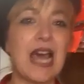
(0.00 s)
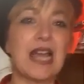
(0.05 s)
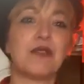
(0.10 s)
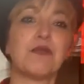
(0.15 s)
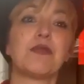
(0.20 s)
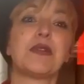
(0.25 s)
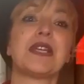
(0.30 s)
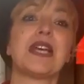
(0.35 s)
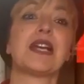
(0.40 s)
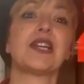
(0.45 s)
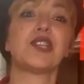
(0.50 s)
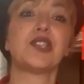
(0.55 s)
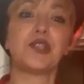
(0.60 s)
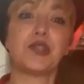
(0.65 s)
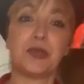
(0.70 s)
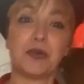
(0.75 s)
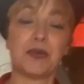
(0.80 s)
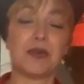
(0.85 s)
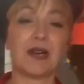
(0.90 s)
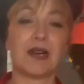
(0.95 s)
and we are
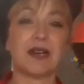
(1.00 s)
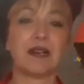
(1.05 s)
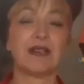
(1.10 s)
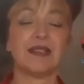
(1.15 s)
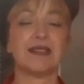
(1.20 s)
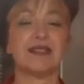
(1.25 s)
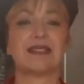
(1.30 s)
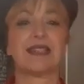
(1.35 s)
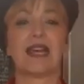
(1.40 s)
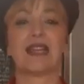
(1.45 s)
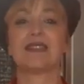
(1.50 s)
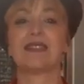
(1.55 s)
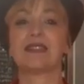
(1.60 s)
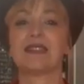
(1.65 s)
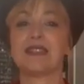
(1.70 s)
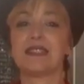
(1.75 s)
sure that